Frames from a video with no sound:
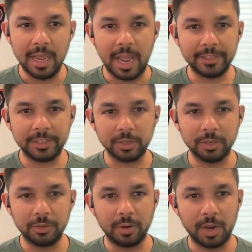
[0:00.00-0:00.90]
And
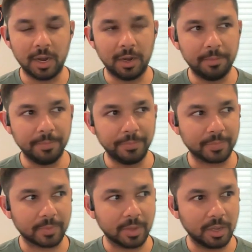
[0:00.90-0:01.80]
so, um,
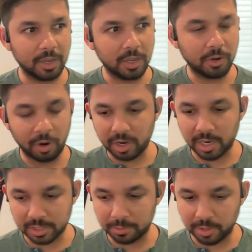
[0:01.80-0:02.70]
you know, our
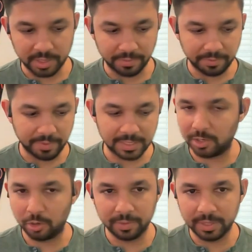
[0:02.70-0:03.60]
customers have
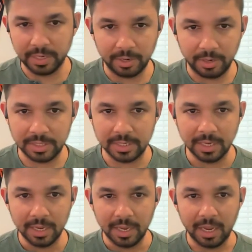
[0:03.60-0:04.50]
invested over the years
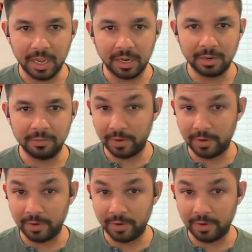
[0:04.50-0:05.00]
in